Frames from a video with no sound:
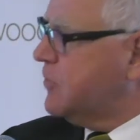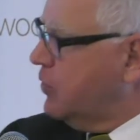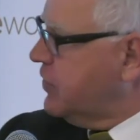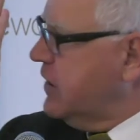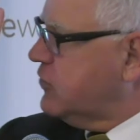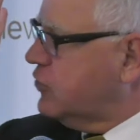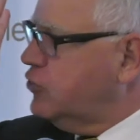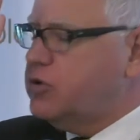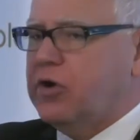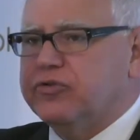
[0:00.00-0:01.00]
when things are
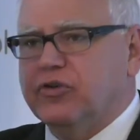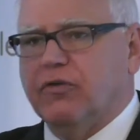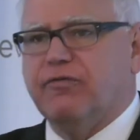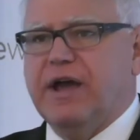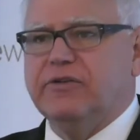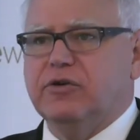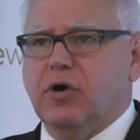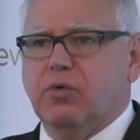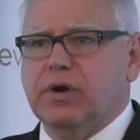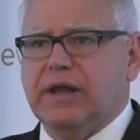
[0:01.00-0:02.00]
too close to your face, you
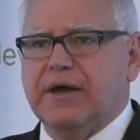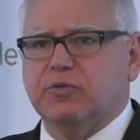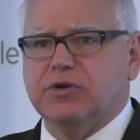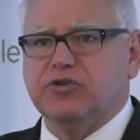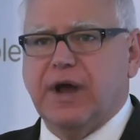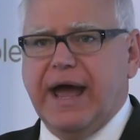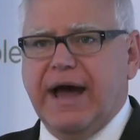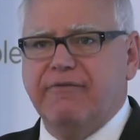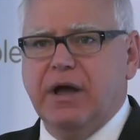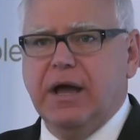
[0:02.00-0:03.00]
don't realize what you
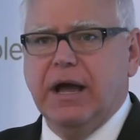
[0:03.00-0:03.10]
have.